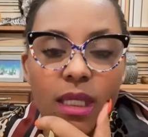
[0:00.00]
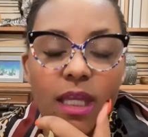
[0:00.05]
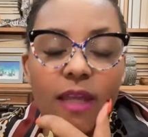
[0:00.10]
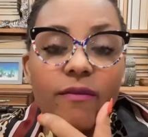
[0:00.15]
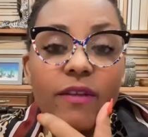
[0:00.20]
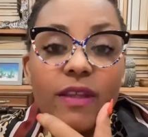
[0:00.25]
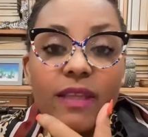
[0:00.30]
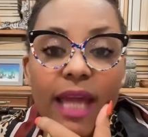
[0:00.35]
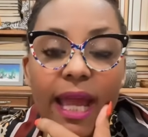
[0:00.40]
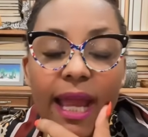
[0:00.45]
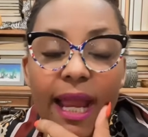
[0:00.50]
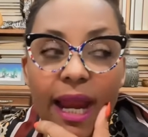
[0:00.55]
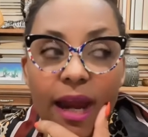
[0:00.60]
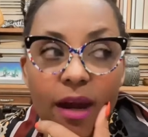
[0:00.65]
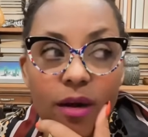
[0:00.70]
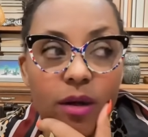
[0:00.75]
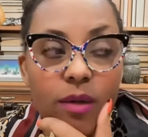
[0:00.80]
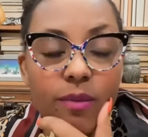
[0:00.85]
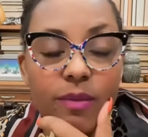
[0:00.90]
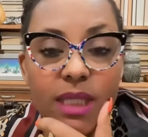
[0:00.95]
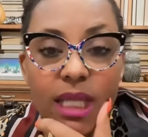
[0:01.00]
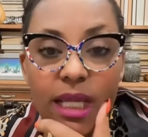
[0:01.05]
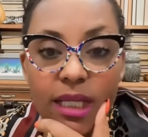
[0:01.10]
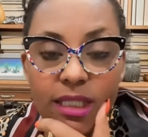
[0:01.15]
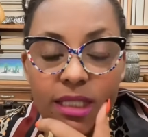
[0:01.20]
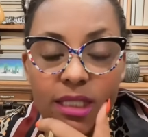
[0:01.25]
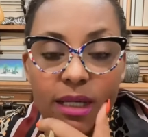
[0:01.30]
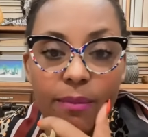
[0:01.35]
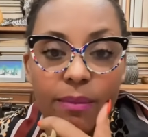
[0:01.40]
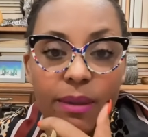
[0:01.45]
Even the Arabs
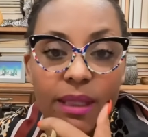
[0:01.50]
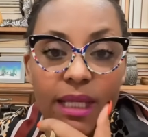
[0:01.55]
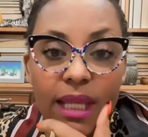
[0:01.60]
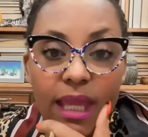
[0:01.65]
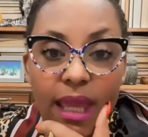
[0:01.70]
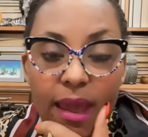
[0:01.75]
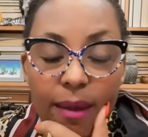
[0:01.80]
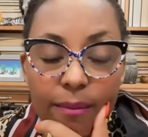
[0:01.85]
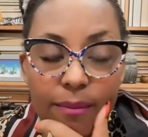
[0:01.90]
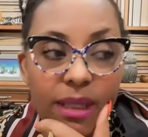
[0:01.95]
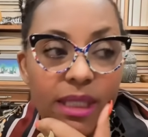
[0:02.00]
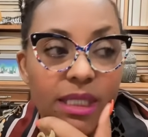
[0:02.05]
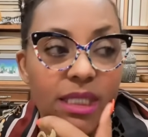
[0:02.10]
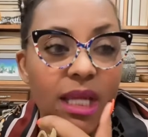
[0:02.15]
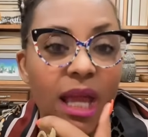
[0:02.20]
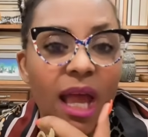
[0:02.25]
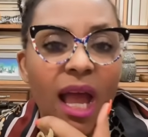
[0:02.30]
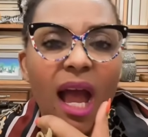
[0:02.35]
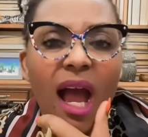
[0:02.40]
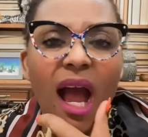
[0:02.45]
ended up in Kemet.